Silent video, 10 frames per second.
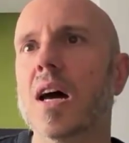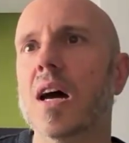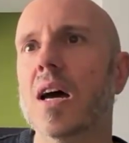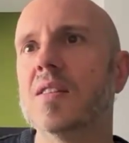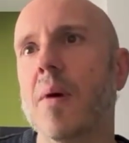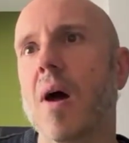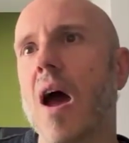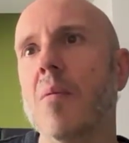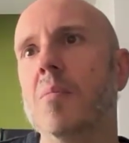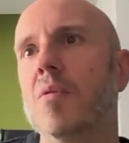Uh, it's about
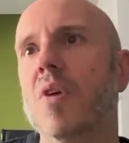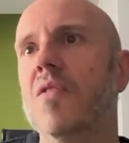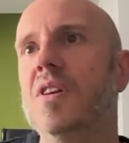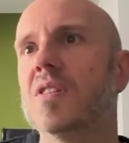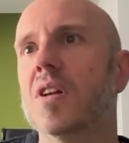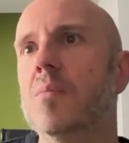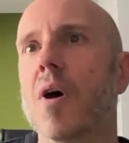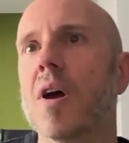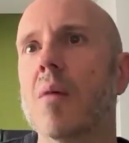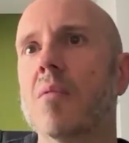how many people roughly study
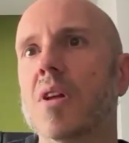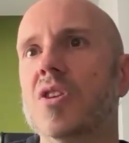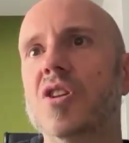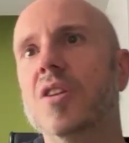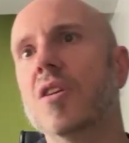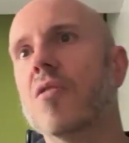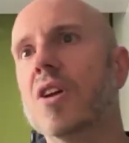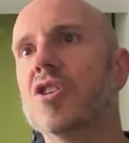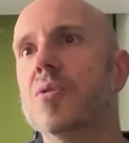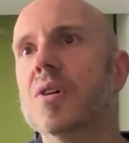bioconvention
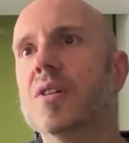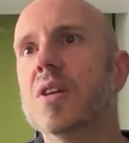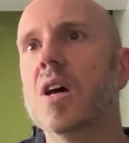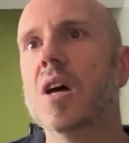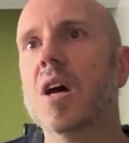undergraduate.